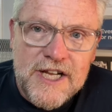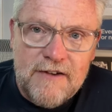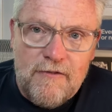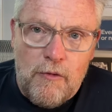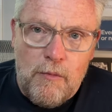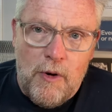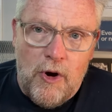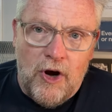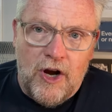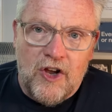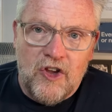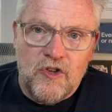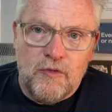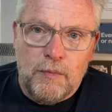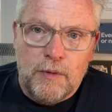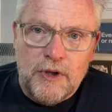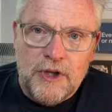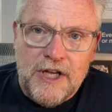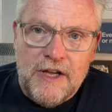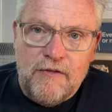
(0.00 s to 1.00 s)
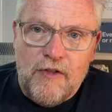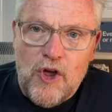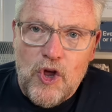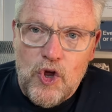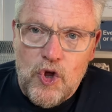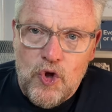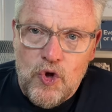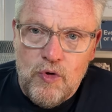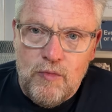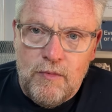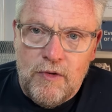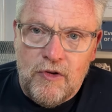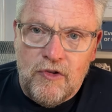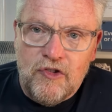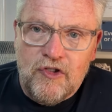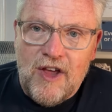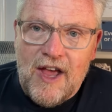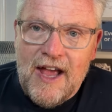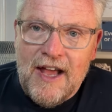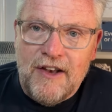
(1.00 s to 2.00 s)
of Americans believe that
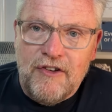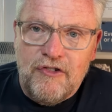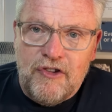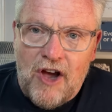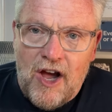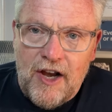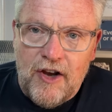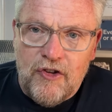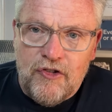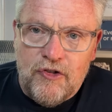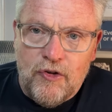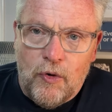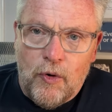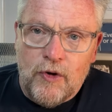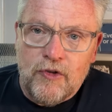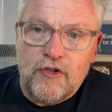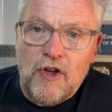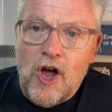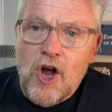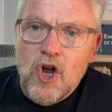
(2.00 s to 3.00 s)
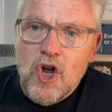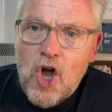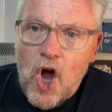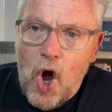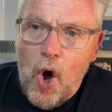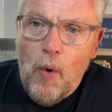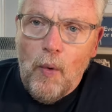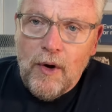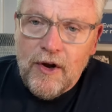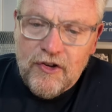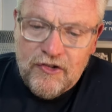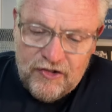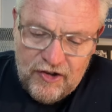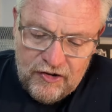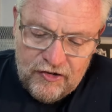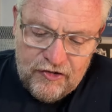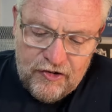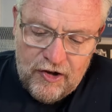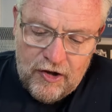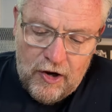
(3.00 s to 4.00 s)
humans and dinosaurs
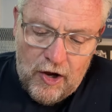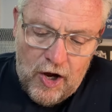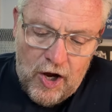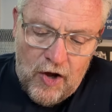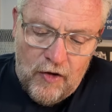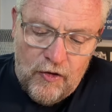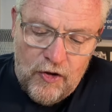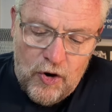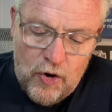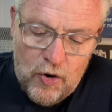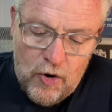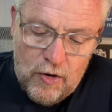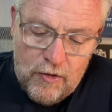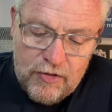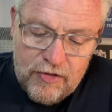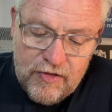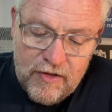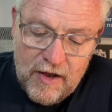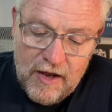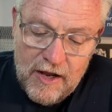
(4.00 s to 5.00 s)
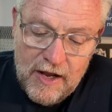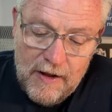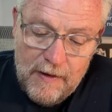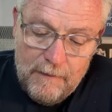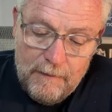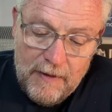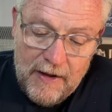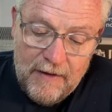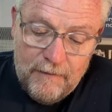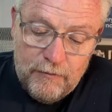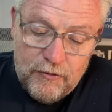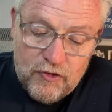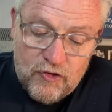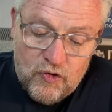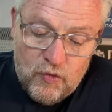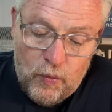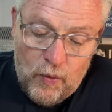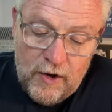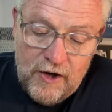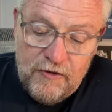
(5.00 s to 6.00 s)
coexisted on the earth. And
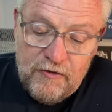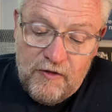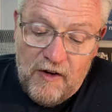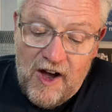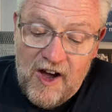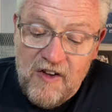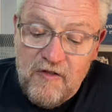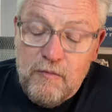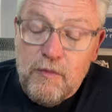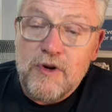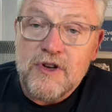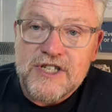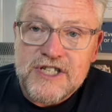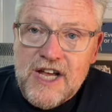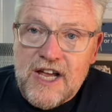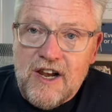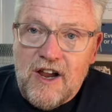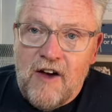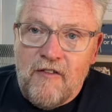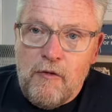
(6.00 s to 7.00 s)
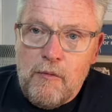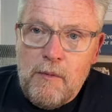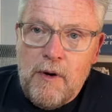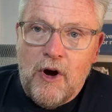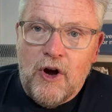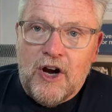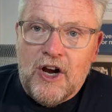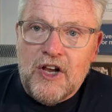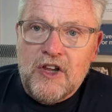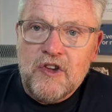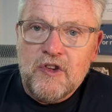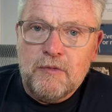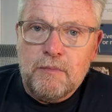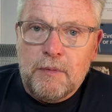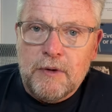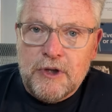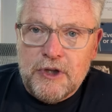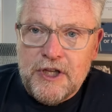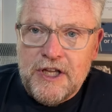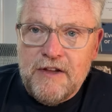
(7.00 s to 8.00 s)
25% of Americans
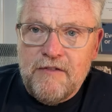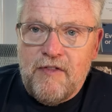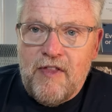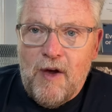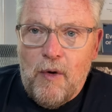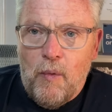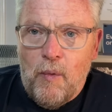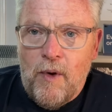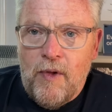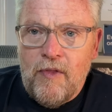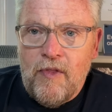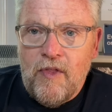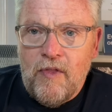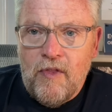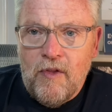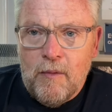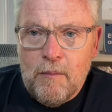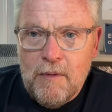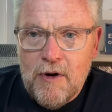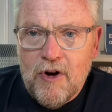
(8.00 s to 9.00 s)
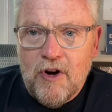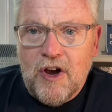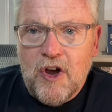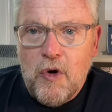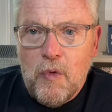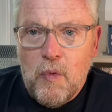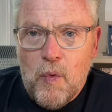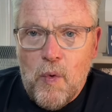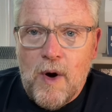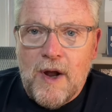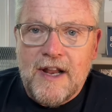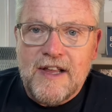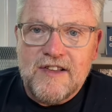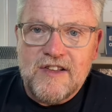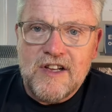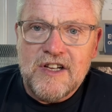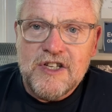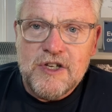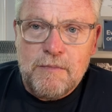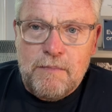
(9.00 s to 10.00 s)
believe that when America won
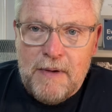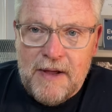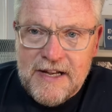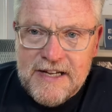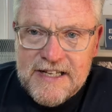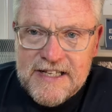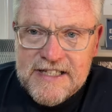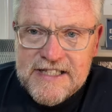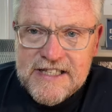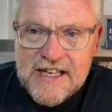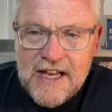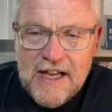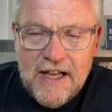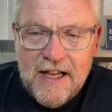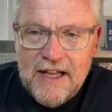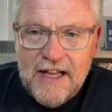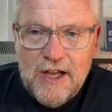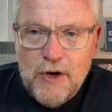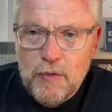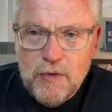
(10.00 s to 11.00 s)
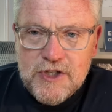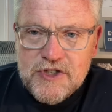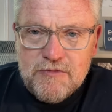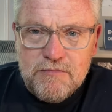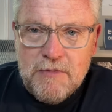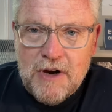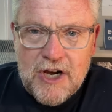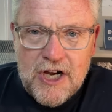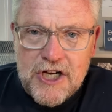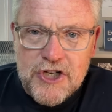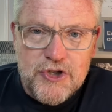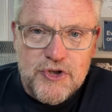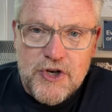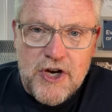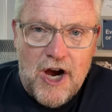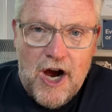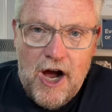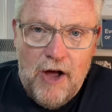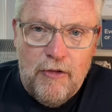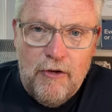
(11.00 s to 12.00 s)
its independence, it was from a
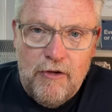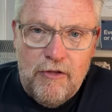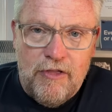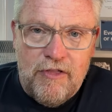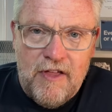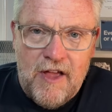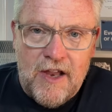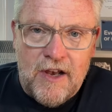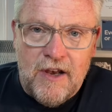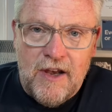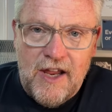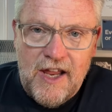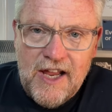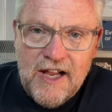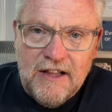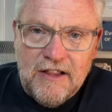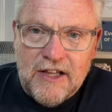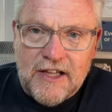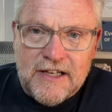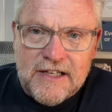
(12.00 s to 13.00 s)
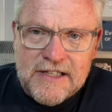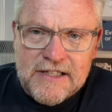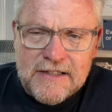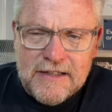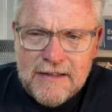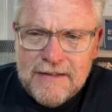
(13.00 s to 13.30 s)
country other than England.